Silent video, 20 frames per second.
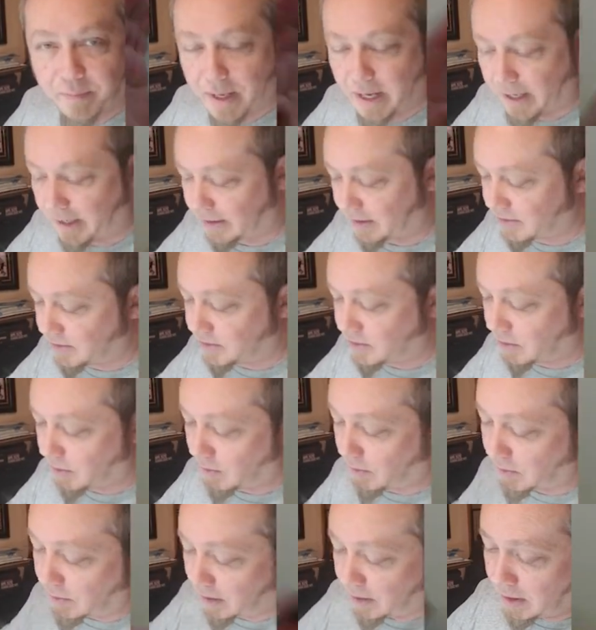banks.
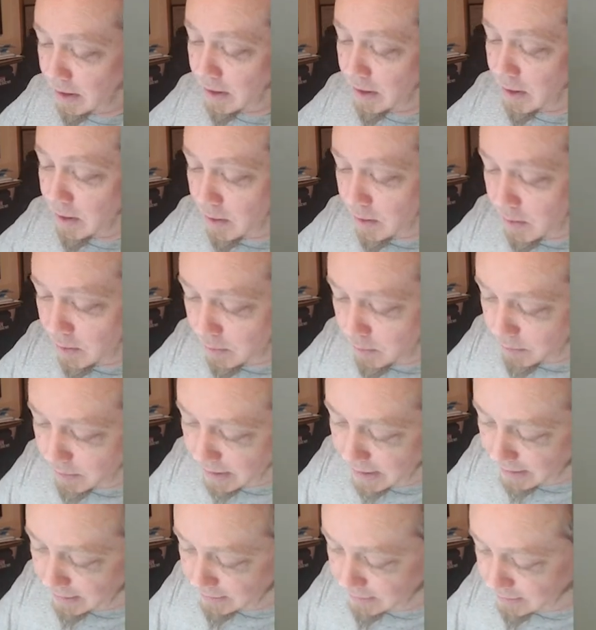So we
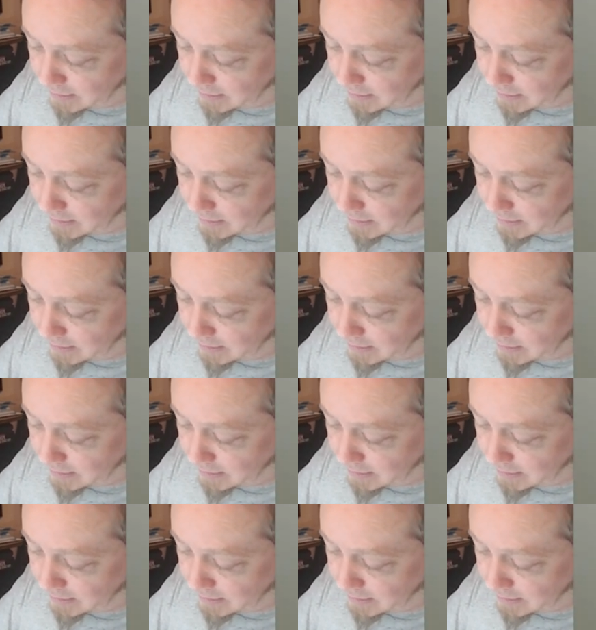had